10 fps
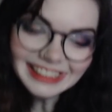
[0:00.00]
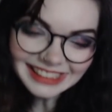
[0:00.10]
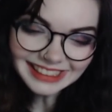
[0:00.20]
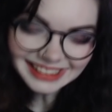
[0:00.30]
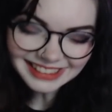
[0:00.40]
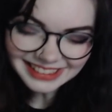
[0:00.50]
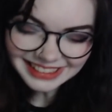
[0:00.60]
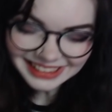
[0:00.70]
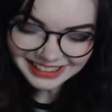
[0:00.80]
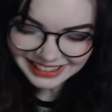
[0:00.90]

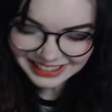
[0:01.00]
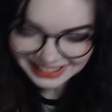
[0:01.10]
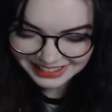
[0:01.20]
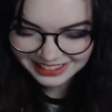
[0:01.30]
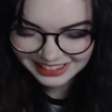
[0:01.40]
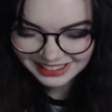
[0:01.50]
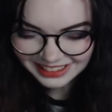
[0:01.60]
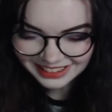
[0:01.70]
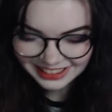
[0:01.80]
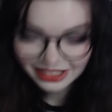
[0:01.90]
I
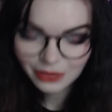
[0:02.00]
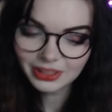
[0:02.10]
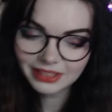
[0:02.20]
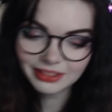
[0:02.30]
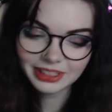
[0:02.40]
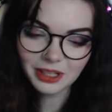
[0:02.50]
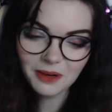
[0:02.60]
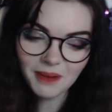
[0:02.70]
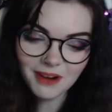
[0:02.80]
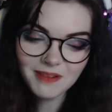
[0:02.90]
just really, really
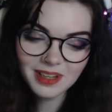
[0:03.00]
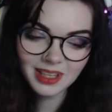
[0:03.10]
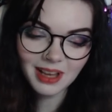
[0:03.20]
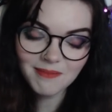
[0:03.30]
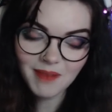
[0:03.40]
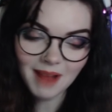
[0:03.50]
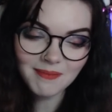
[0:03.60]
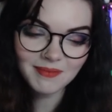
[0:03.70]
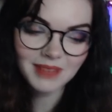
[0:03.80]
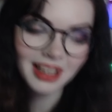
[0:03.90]
hope.
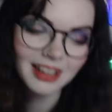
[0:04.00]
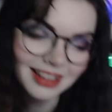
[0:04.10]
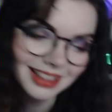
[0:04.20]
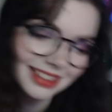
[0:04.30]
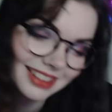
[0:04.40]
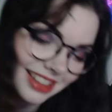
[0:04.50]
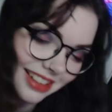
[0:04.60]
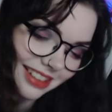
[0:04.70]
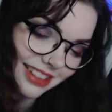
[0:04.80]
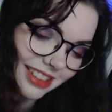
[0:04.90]
Oh,
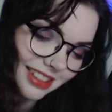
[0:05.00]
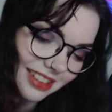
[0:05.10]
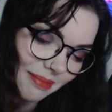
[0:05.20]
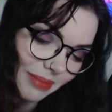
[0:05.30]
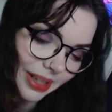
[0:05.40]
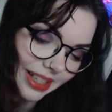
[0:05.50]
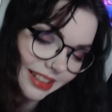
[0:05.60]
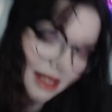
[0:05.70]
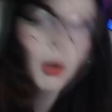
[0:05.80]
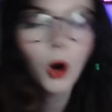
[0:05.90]
God, I'm praying.
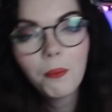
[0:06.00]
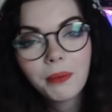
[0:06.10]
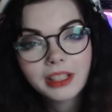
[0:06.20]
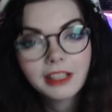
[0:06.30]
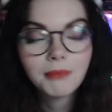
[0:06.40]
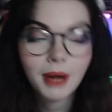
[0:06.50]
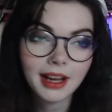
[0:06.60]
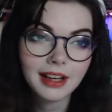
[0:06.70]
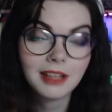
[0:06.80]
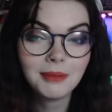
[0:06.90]
I'm hoping, I'm
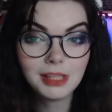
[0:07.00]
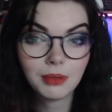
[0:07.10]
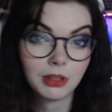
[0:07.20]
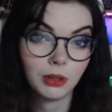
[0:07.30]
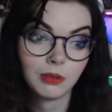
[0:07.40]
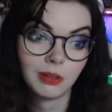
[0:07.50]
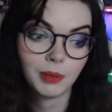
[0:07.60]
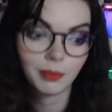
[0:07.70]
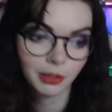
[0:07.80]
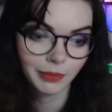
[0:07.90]
praying. And it means we could
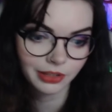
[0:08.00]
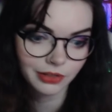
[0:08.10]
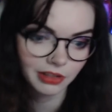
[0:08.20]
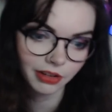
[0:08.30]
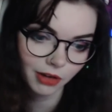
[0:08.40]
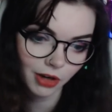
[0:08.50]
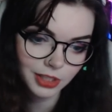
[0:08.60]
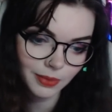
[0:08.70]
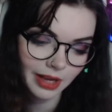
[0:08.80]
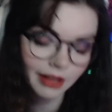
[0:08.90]
be closer to Thrawn as
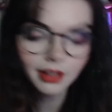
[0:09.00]
well.